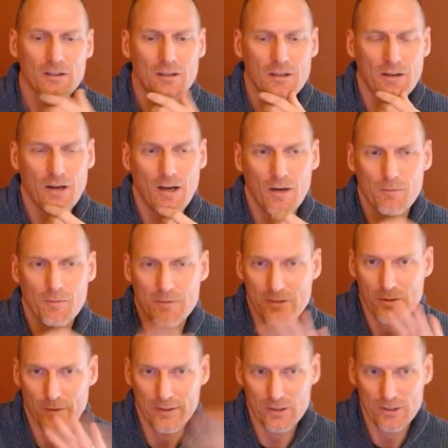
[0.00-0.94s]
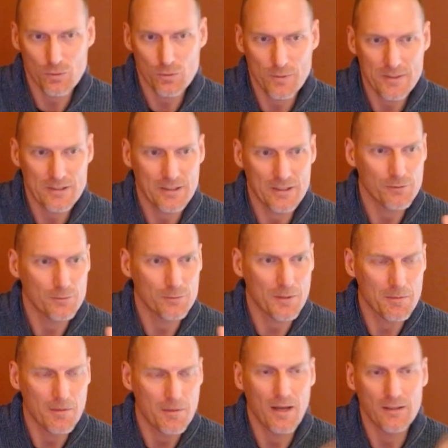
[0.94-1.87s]
And so I dismissed it from
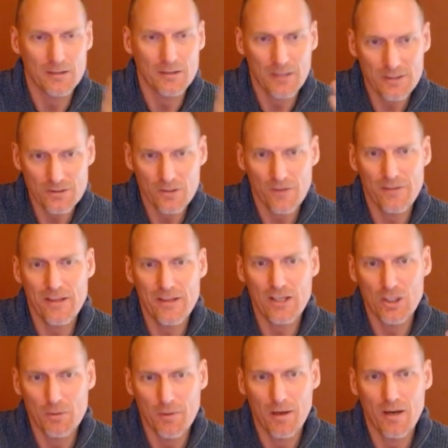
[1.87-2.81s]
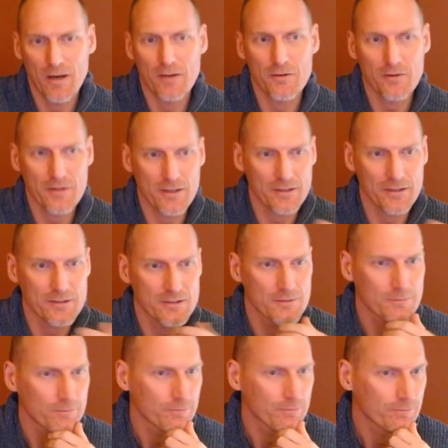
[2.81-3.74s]
my mind. And I started thinking about other
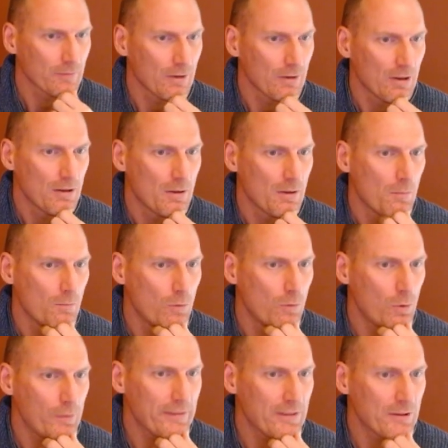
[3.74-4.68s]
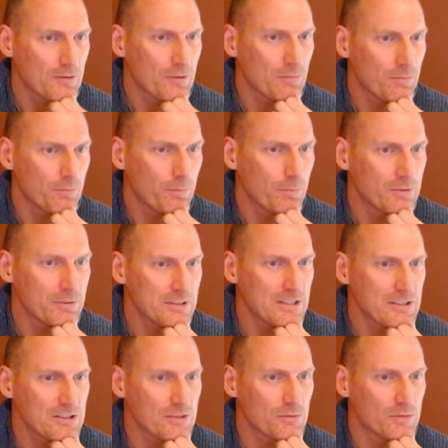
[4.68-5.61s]
things. But when the
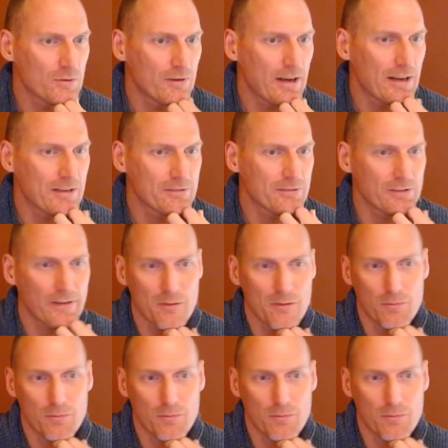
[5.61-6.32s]
position arrived on the